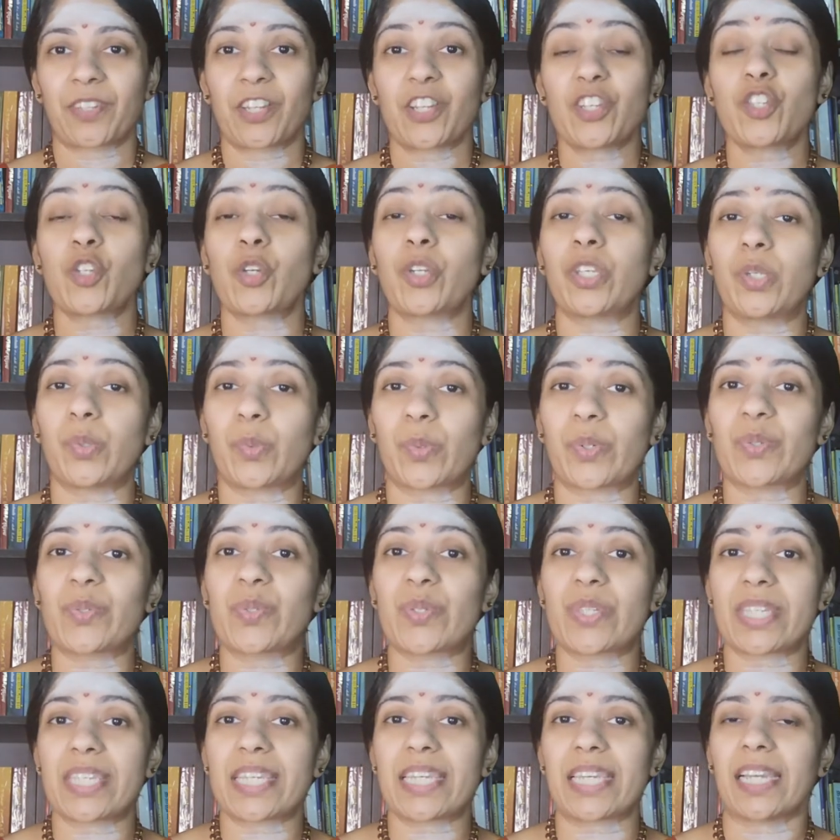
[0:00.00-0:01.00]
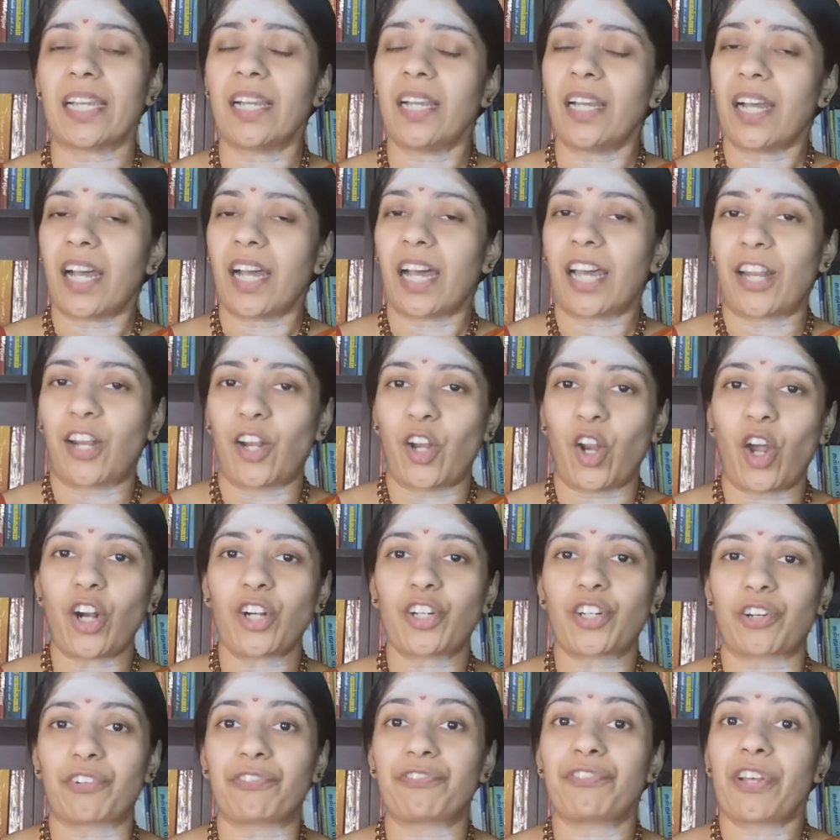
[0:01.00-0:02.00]
So you could see a
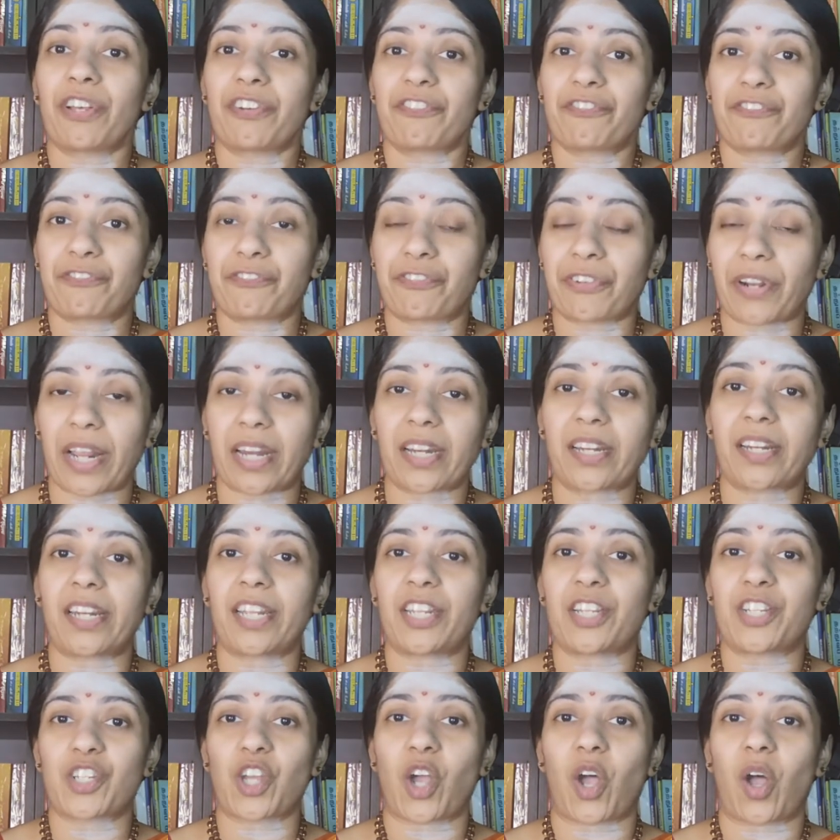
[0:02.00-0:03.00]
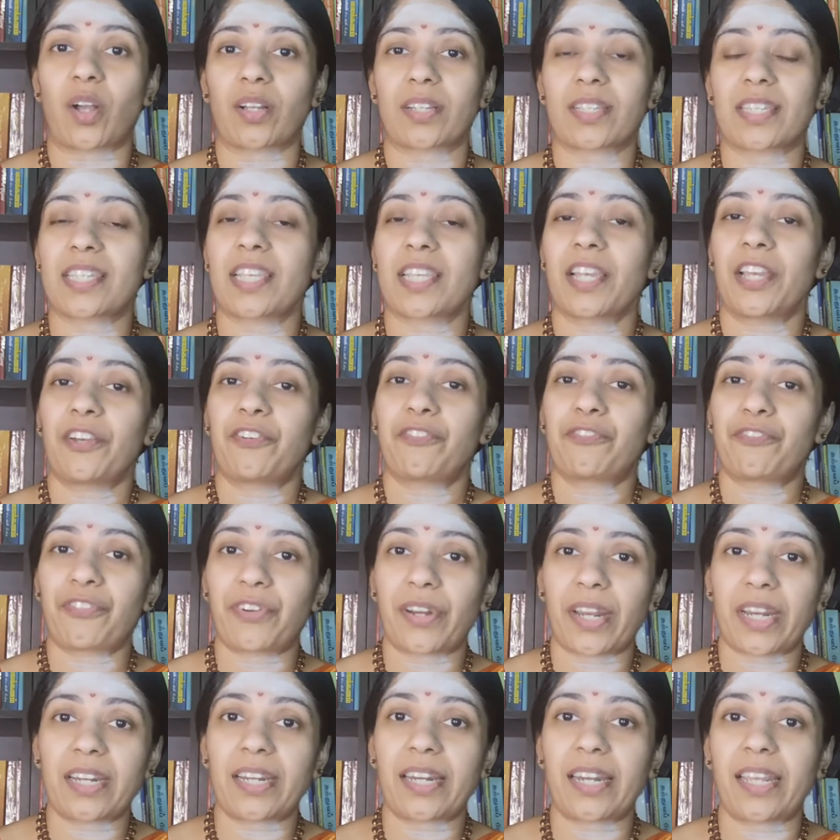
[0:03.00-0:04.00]
lot of friendly talks,
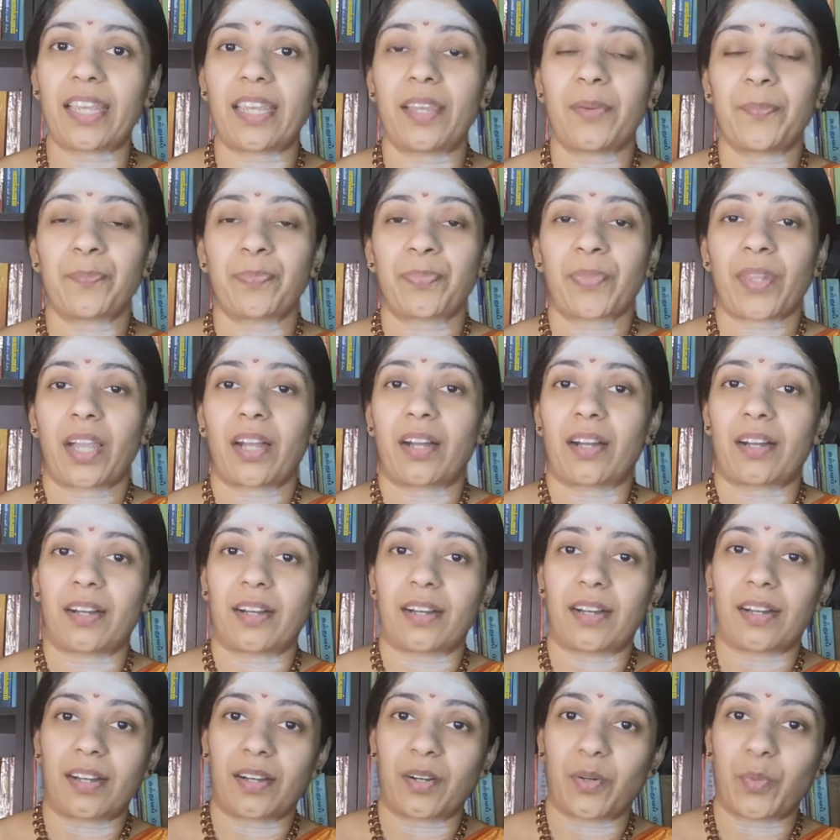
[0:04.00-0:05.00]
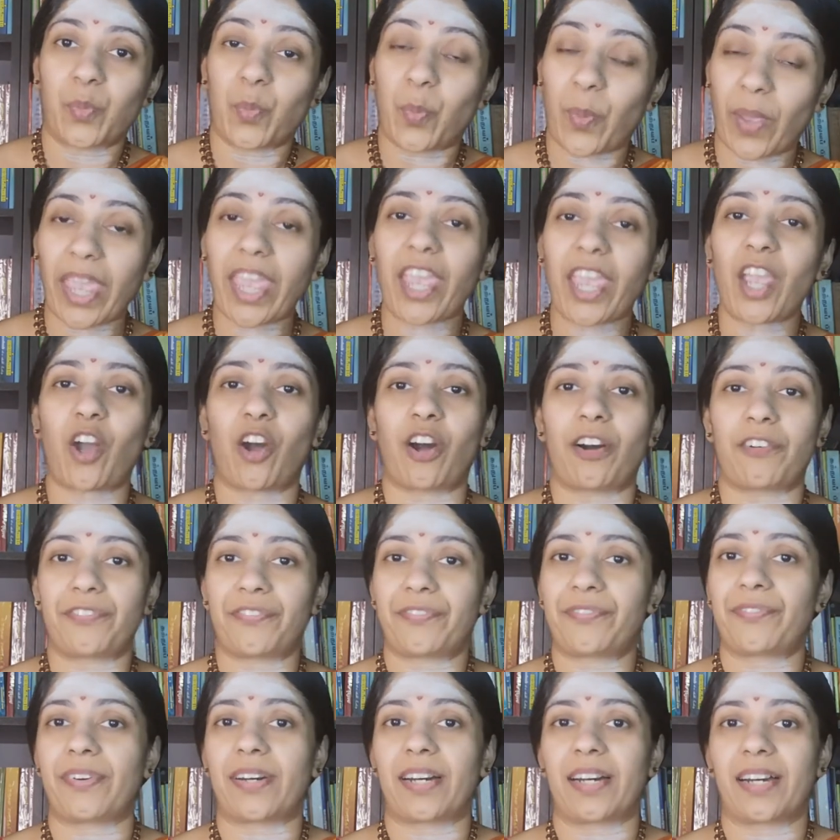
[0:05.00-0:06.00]
friendly way of
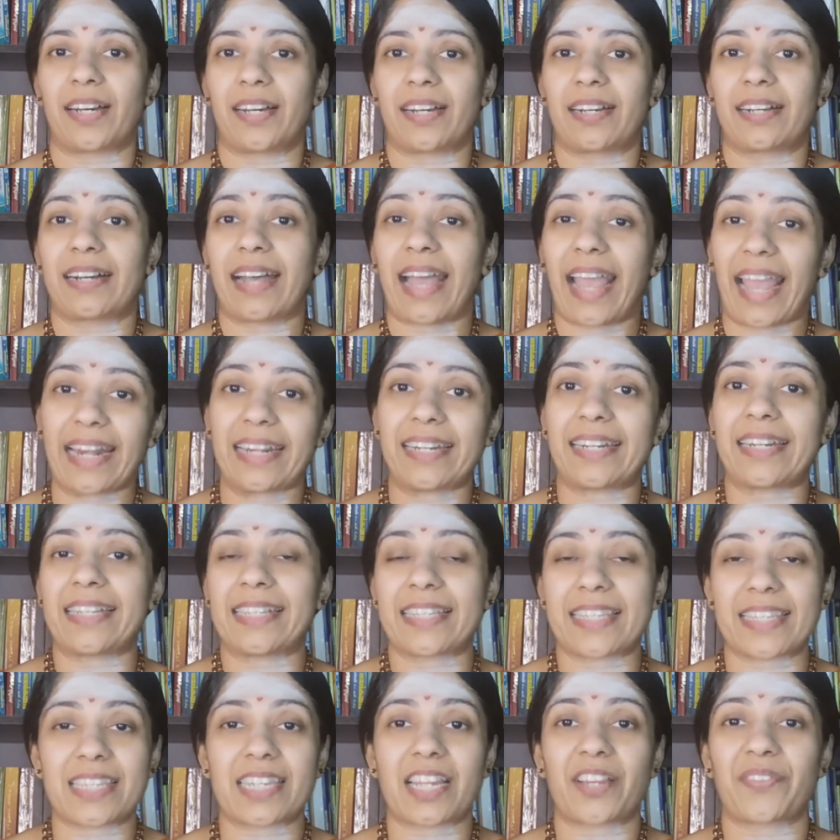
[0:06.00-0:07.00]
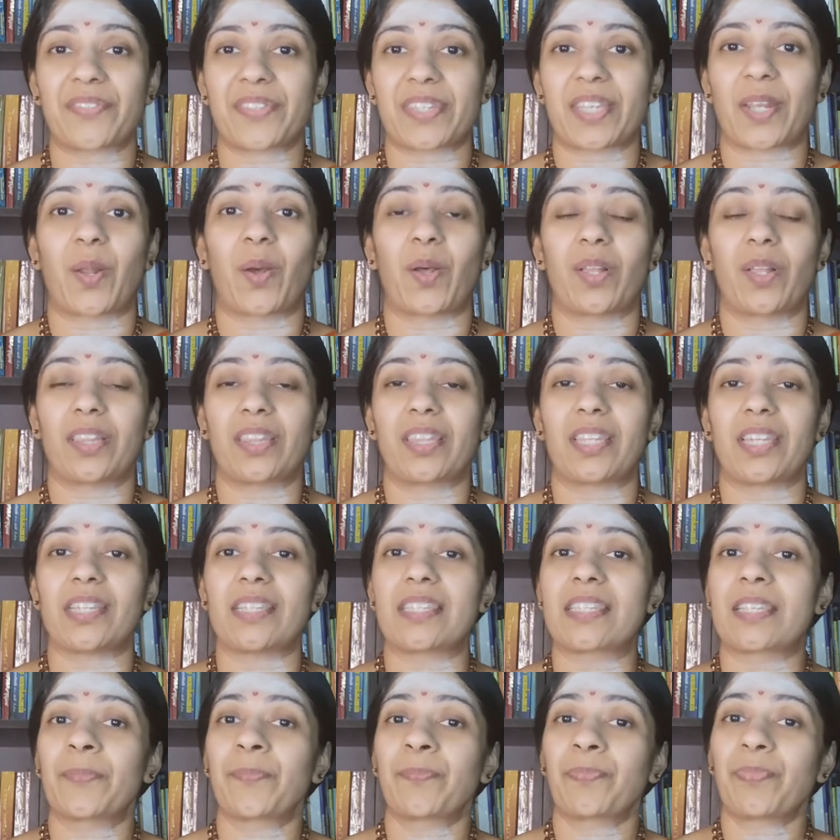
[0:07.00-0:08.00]
handling stuffs and all
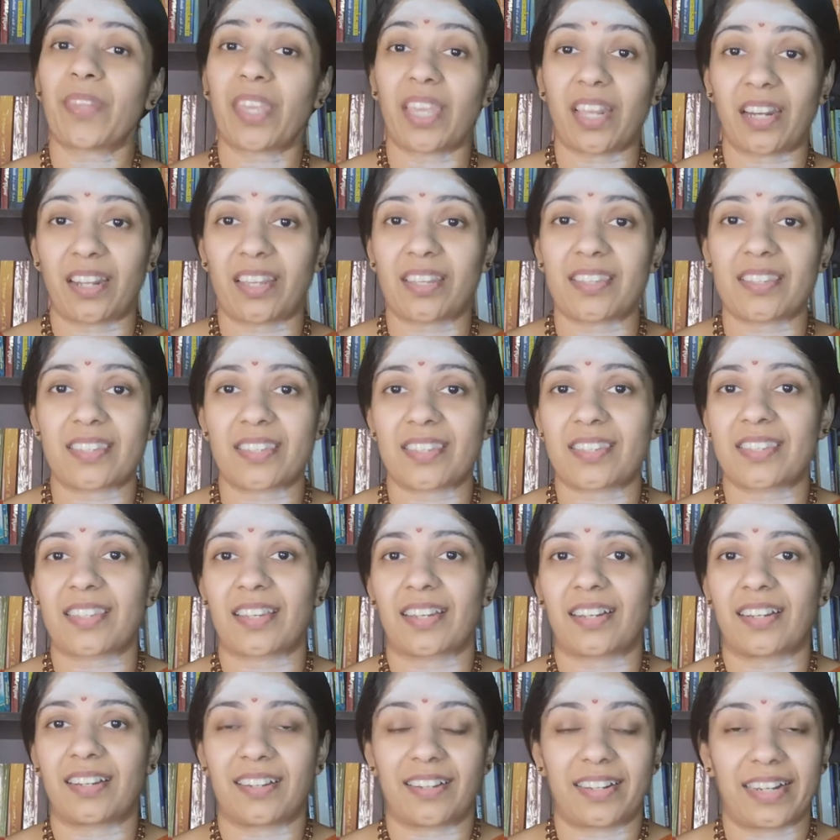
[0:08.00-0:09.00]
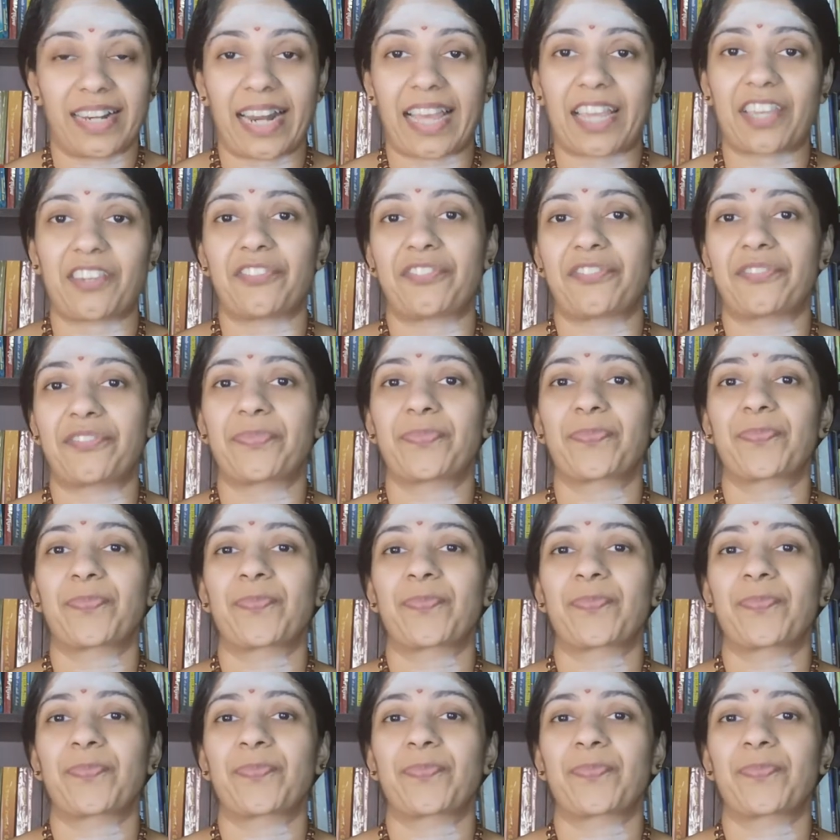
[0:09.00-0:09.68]
these in his life.